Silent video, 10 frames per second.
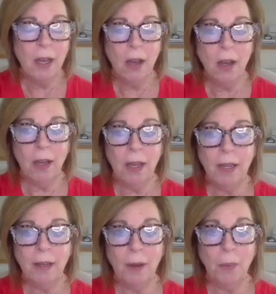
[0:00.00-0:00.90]

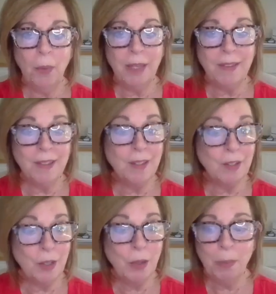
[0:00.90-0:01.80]
on what's the
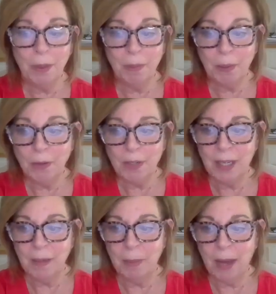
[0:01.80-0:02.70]
scoop with
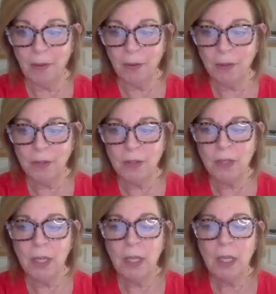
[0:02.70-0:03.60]
protein
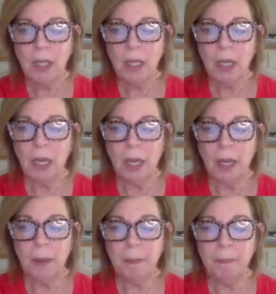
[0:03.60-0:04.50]
powders.
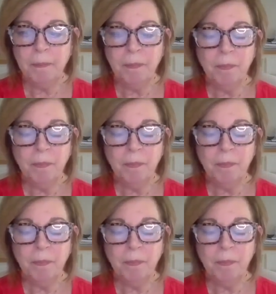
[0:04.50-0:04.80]
Um,